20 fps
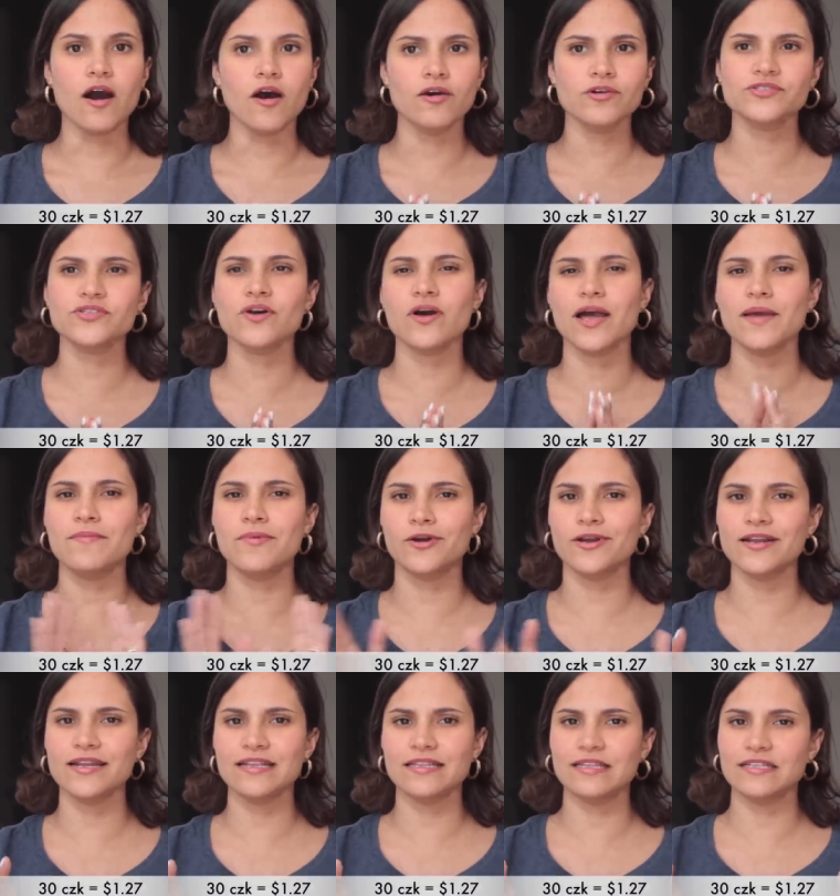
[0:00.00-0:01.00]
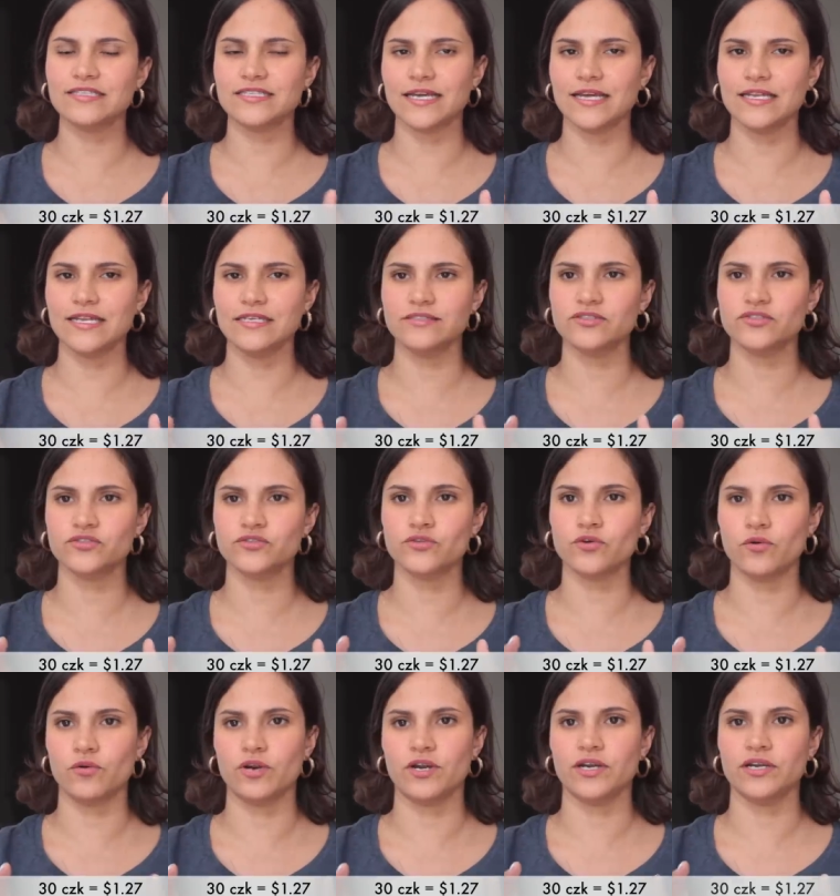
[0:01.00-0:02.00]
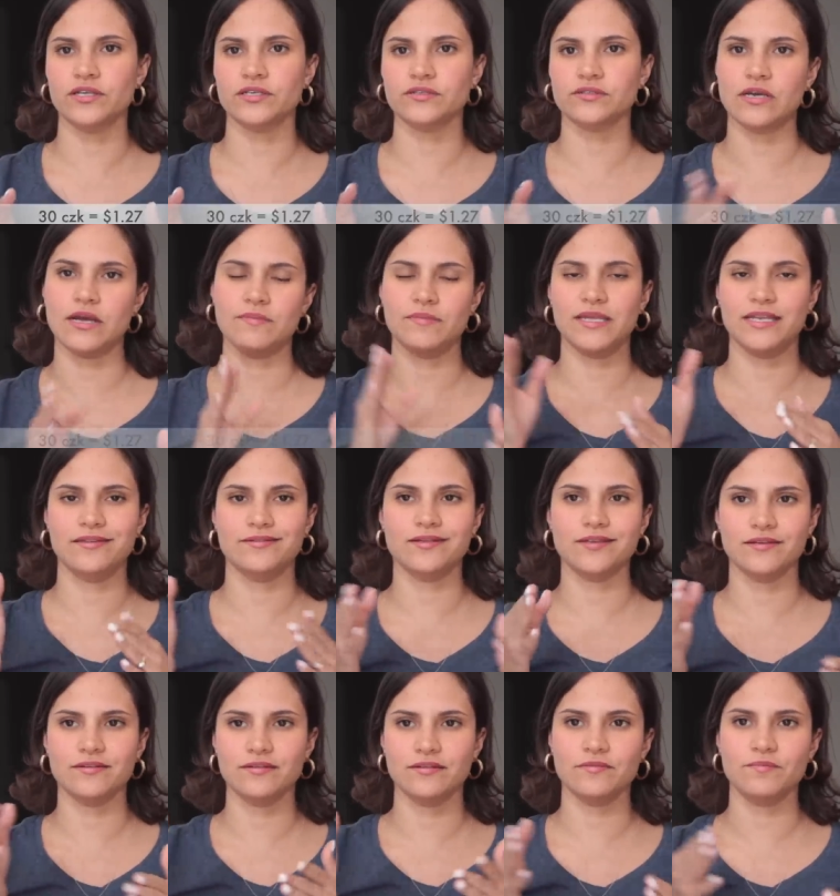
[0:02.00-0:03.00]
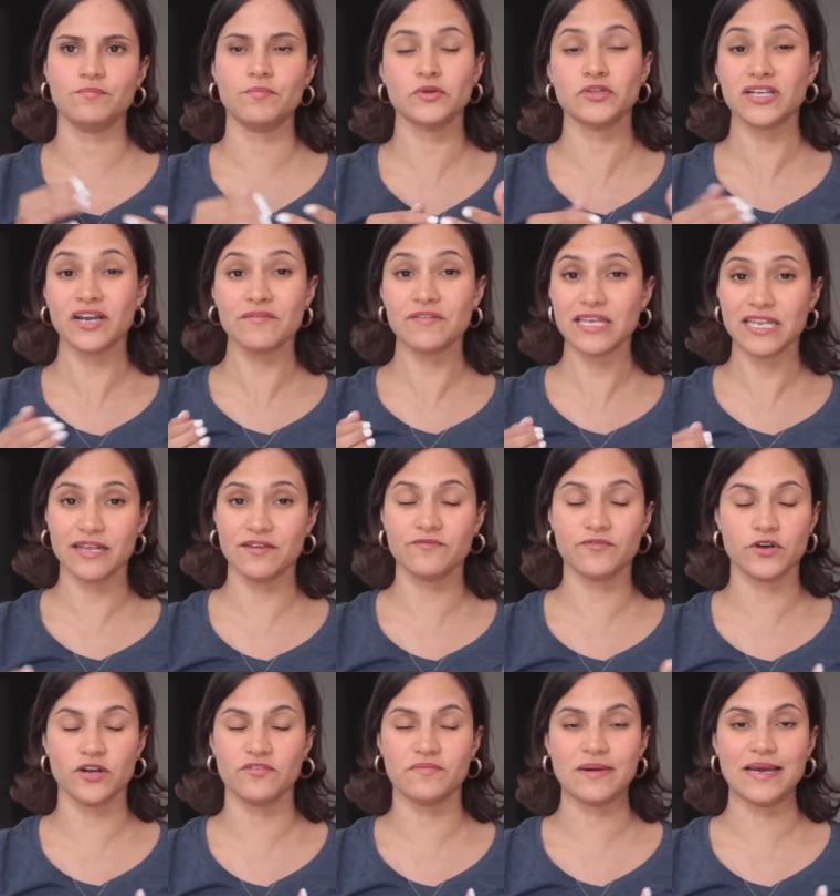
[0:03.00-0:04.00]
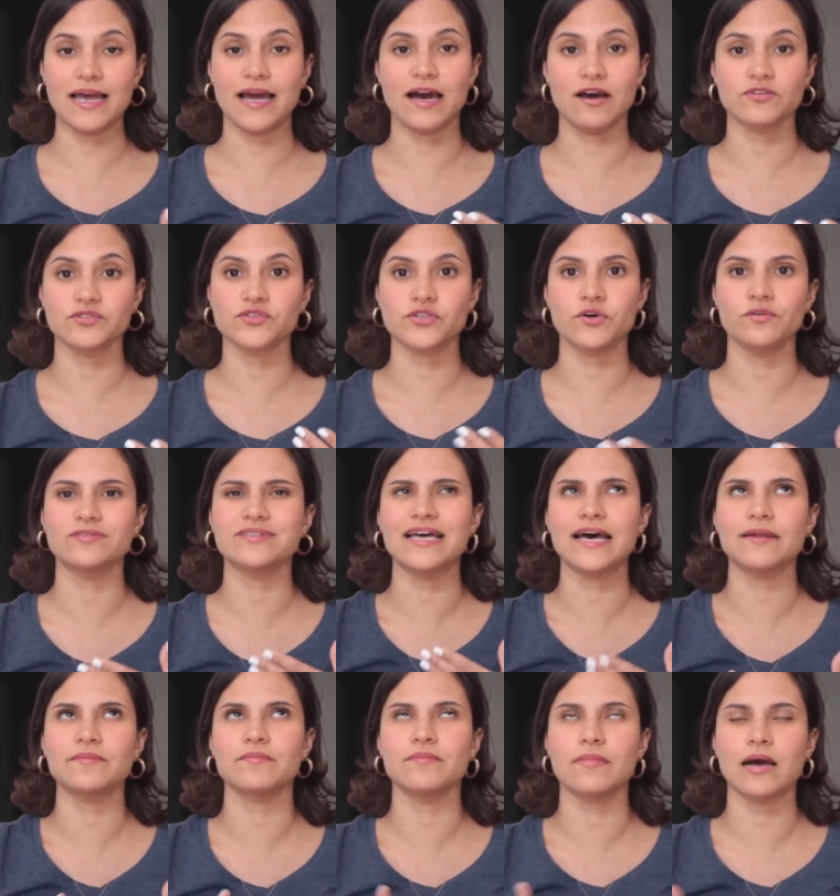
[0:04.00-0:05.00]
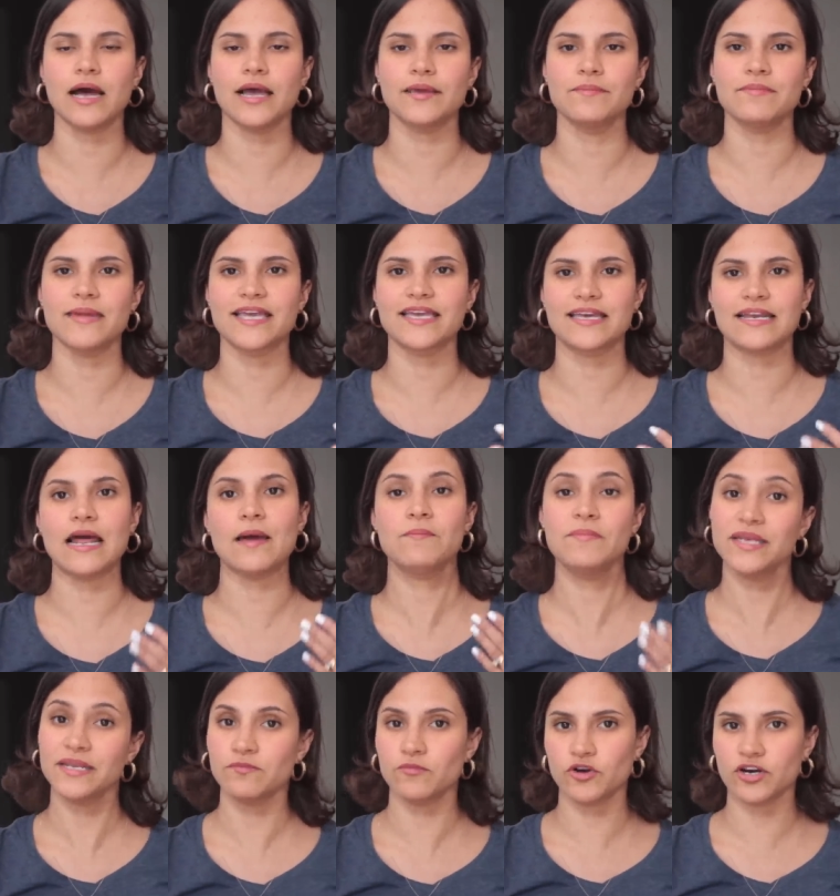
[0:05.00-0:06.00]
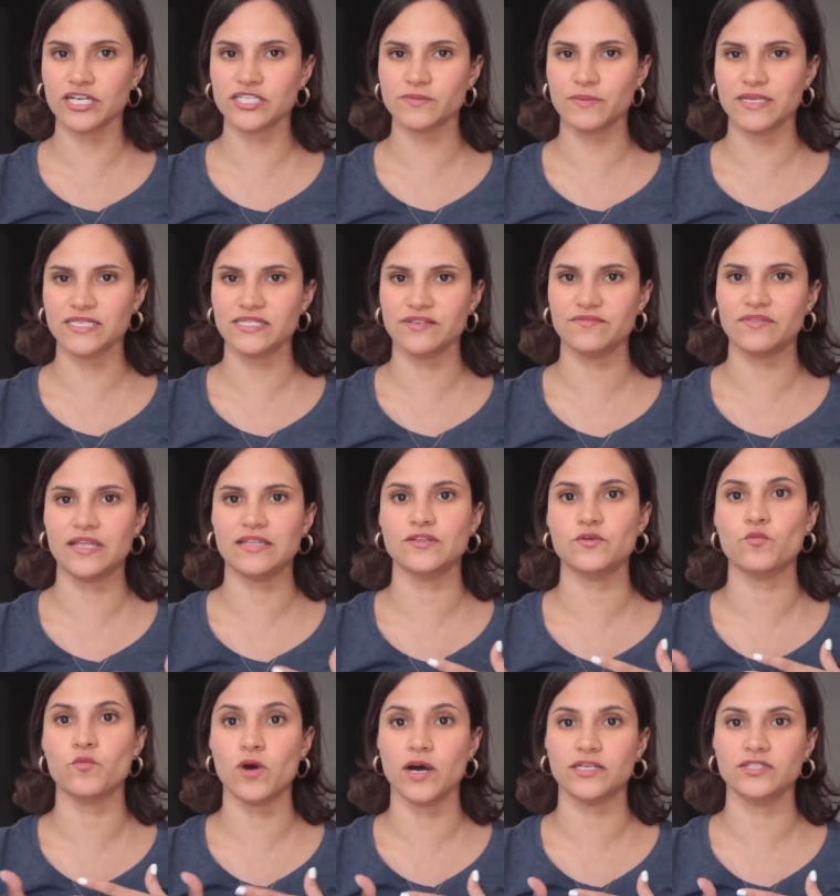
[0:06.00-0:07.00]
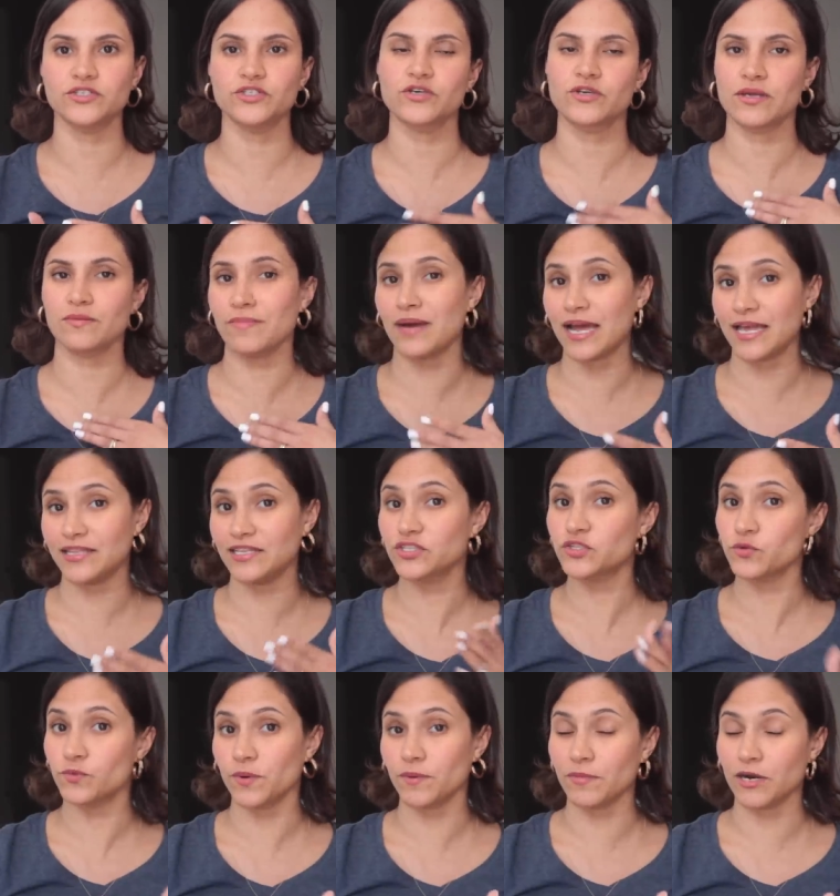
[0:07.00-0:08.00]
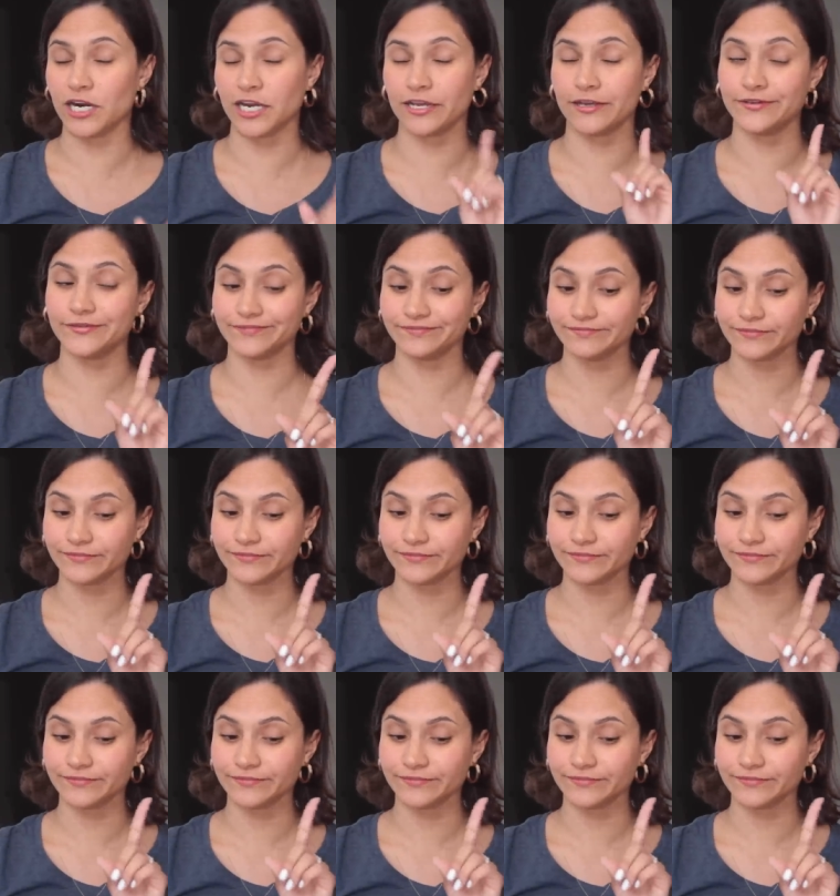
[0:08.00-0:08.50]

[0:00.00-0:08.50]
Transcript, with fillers: Also, I bought it in the Chinese store, I mean the Potravini in front of my house, so that might make it a bit more expensive than the one you can buy in the supermarket.